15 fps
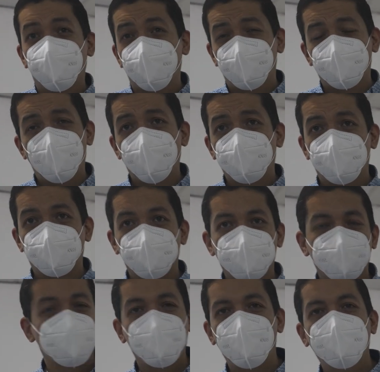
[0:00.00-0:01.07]
more options.
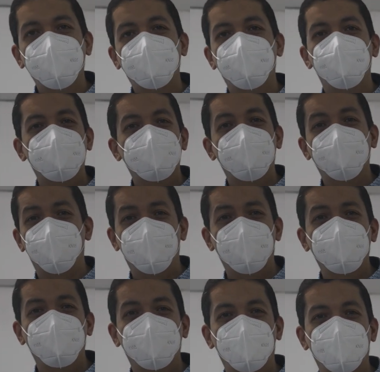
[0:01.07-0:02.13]
Strike was the
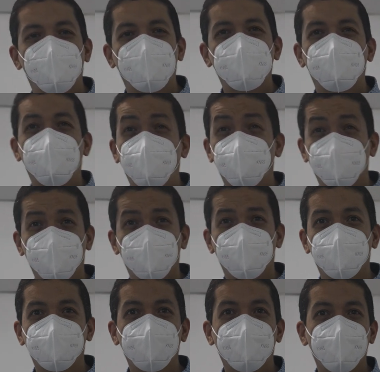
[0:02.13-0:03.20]
first one that was
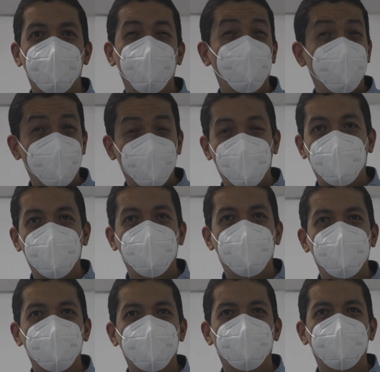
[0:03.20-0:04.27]
mentioned officially
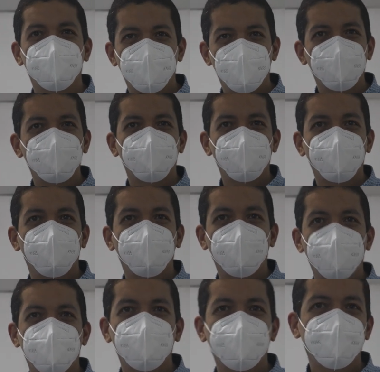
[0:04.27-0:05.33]
here, that was going to
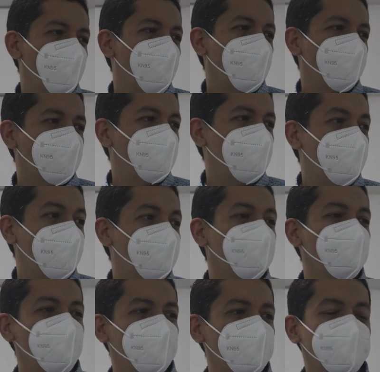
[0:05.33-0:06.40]
be one of the main
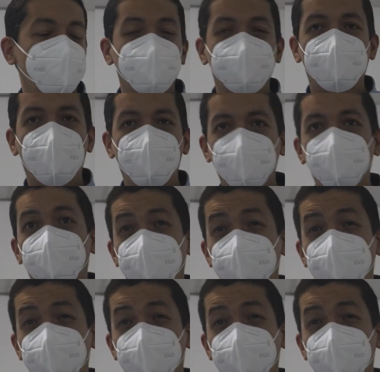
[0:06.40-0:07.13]
ones in El Salvador, and